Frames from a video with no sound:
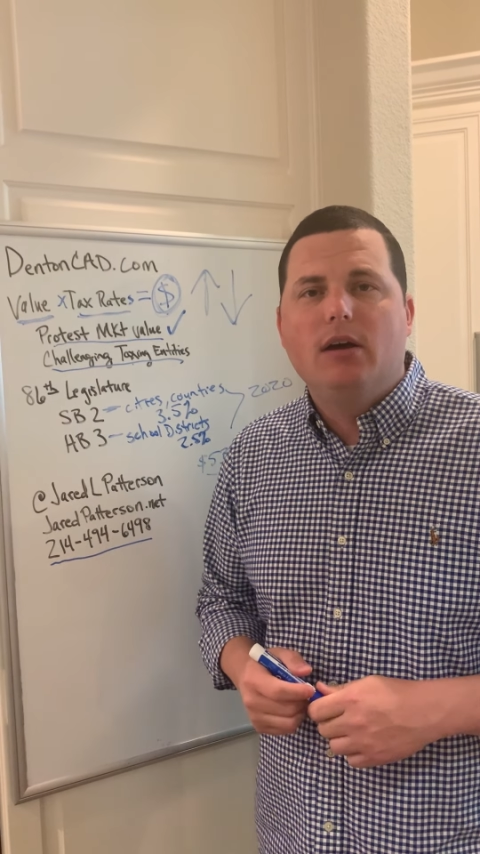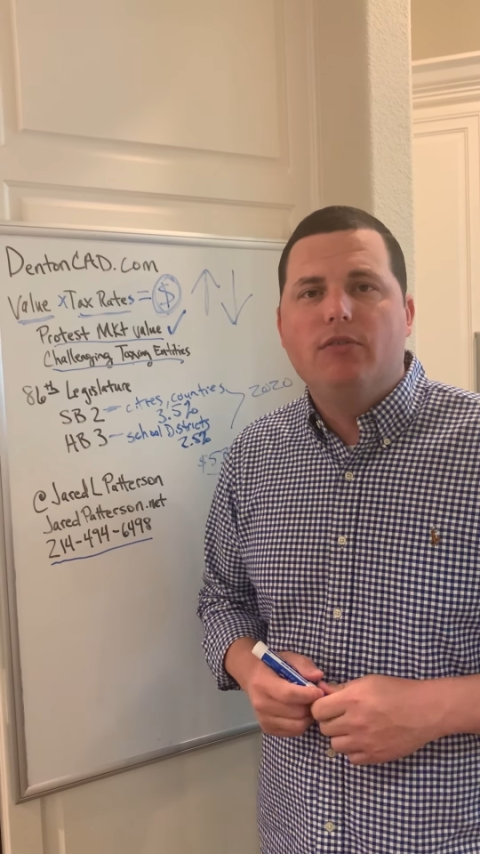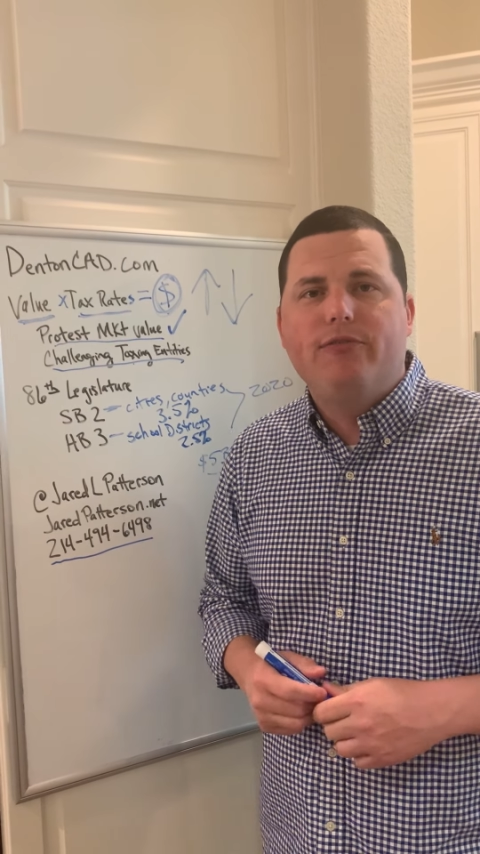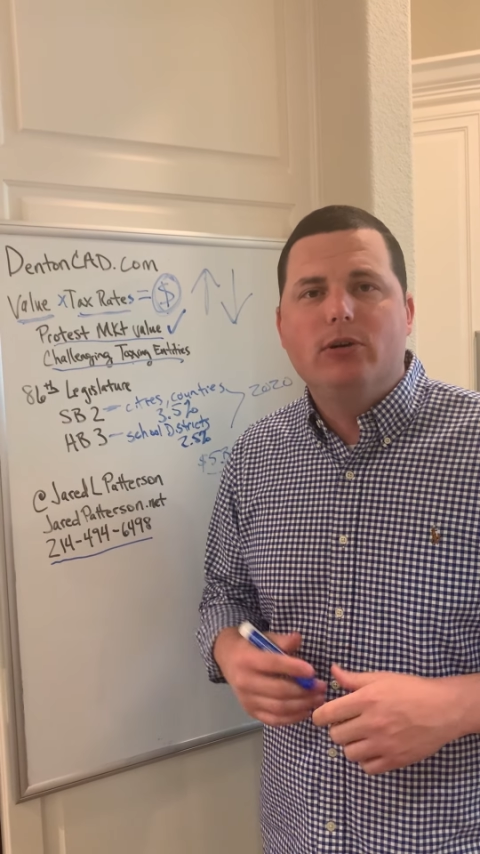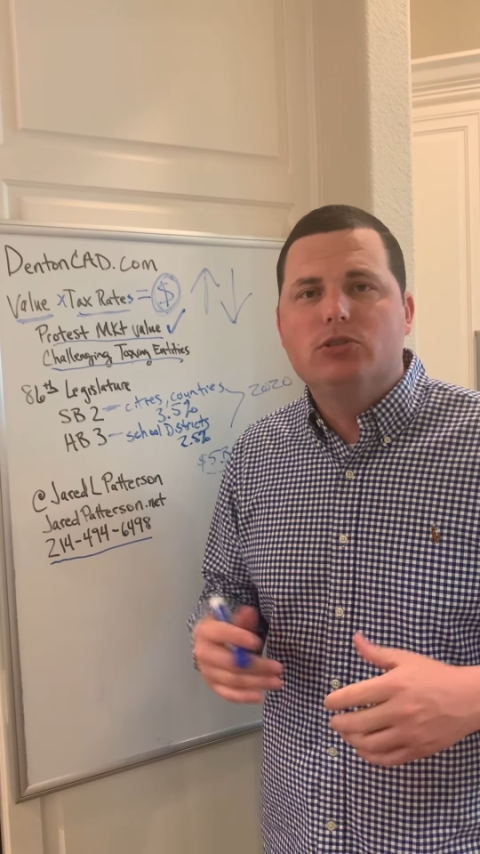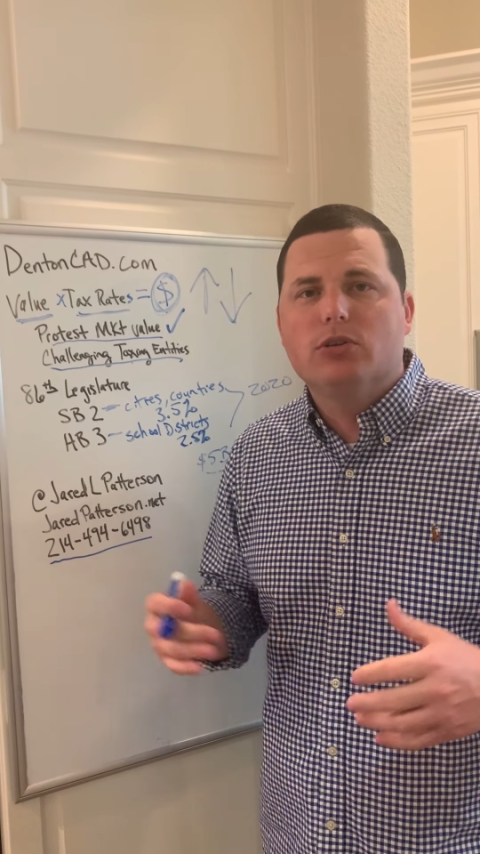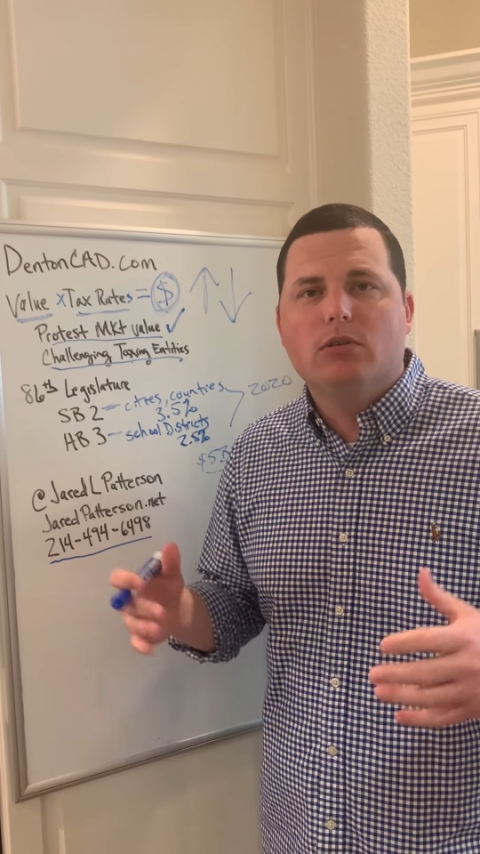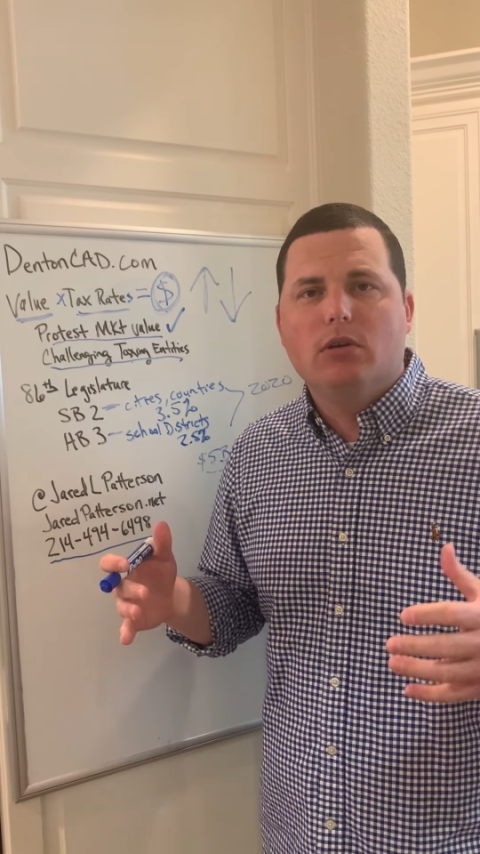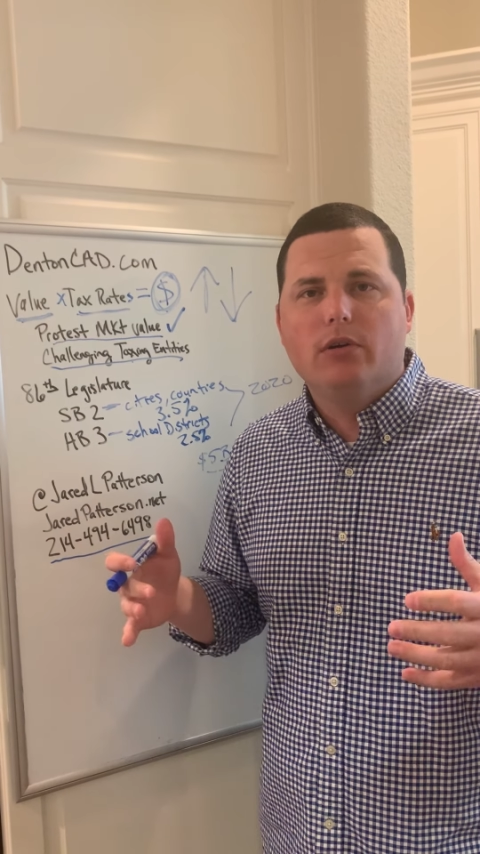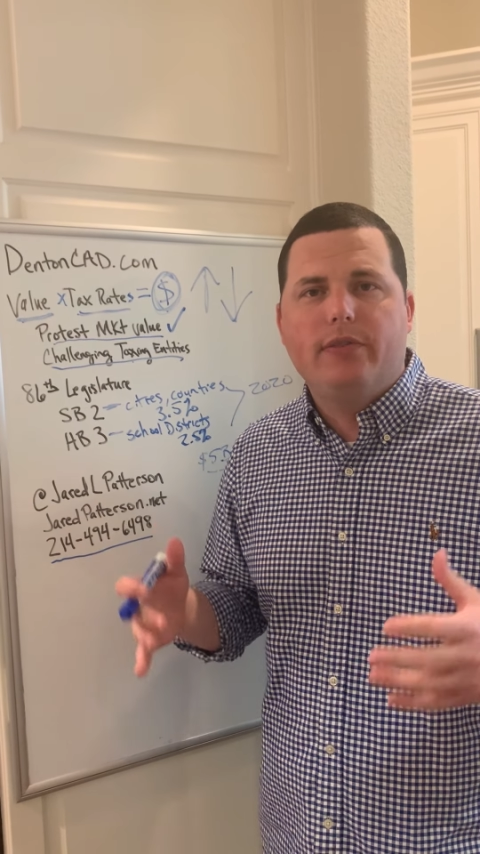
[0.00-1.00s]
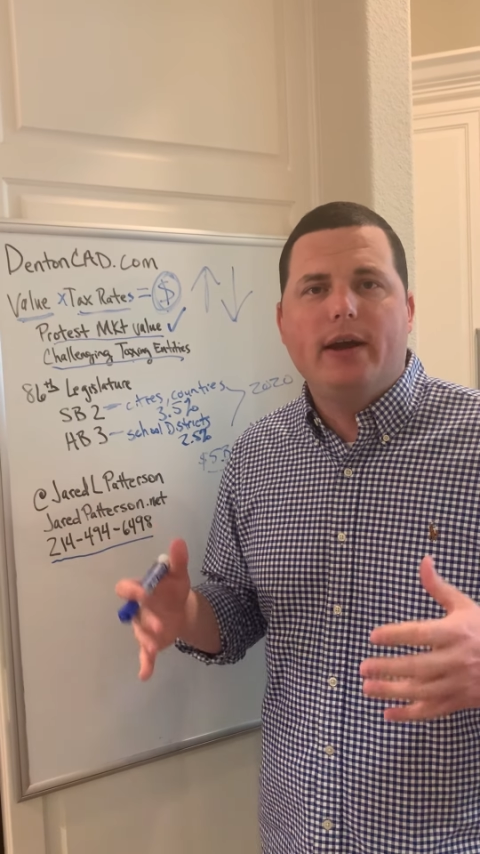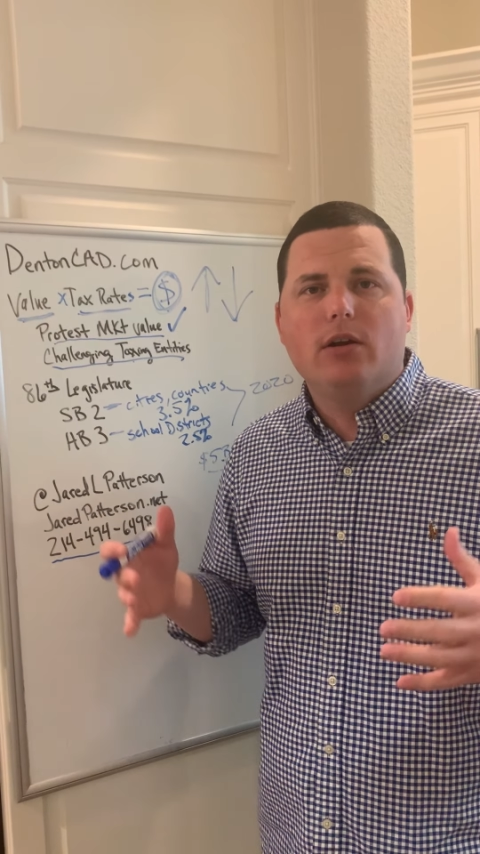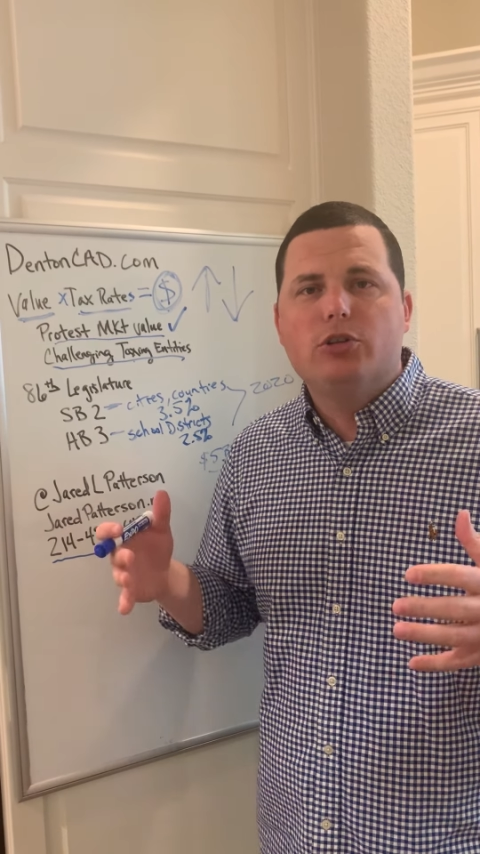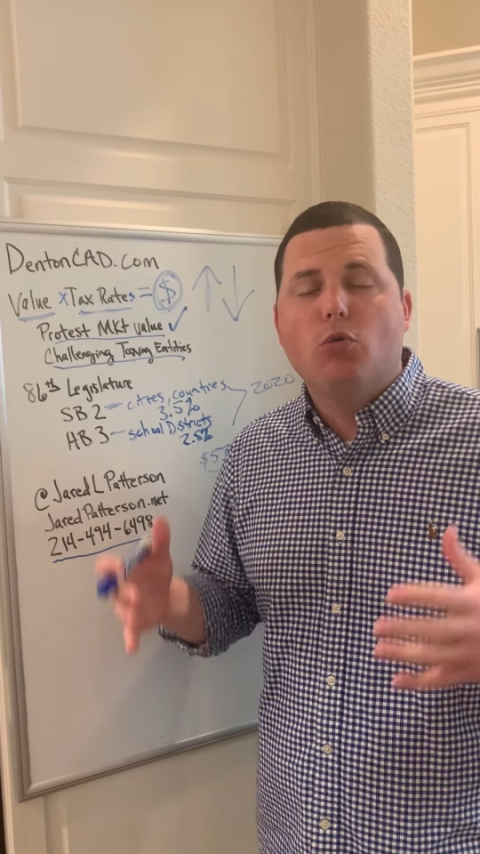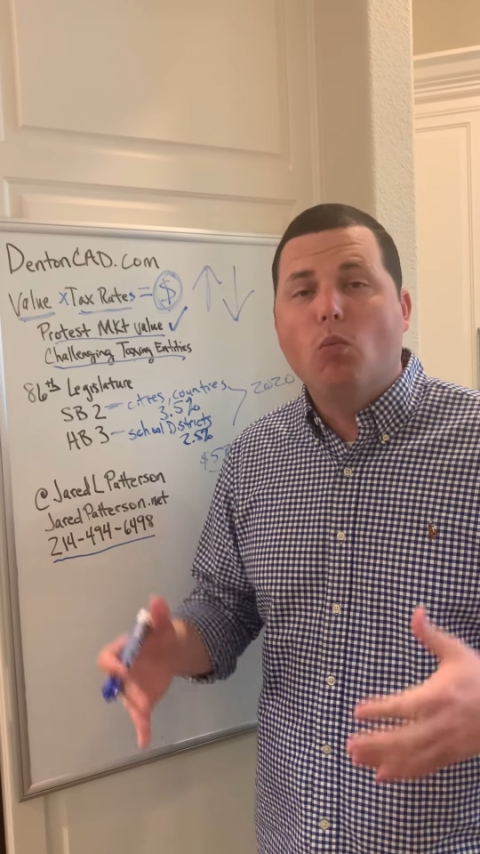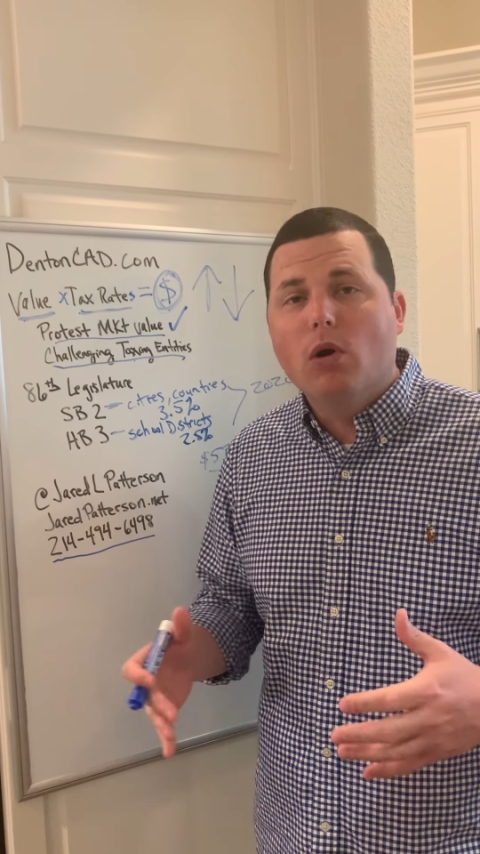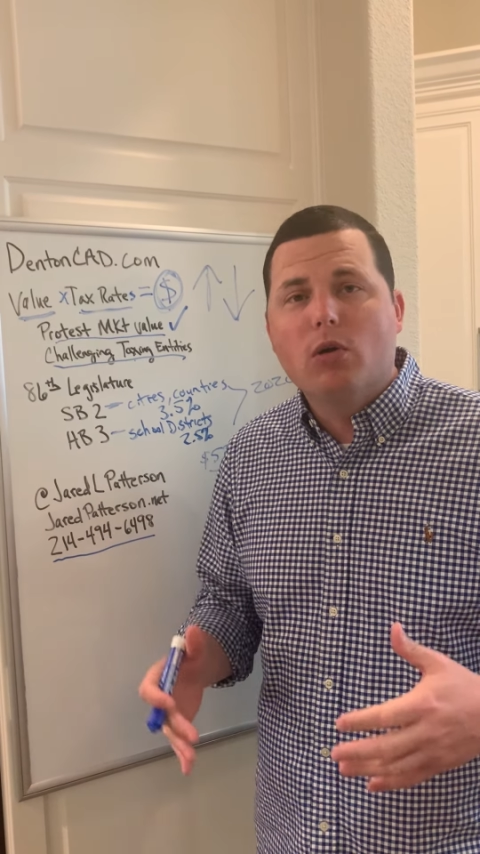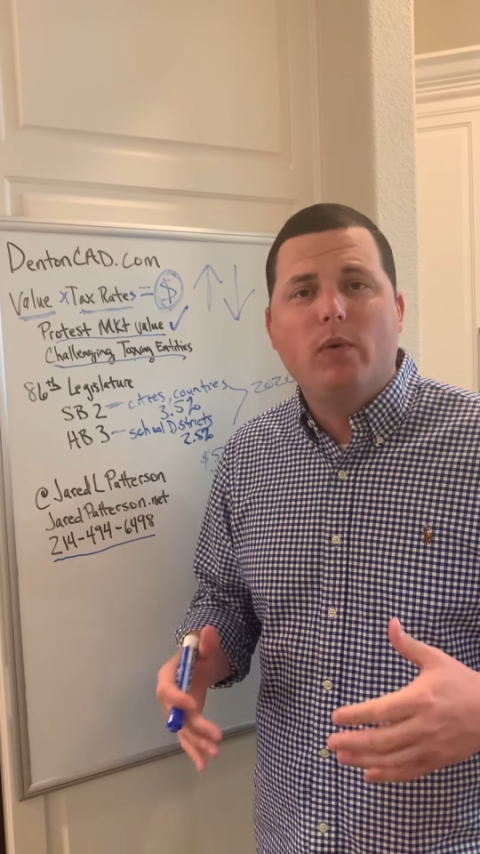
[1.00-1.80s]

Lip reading: folks are there to work.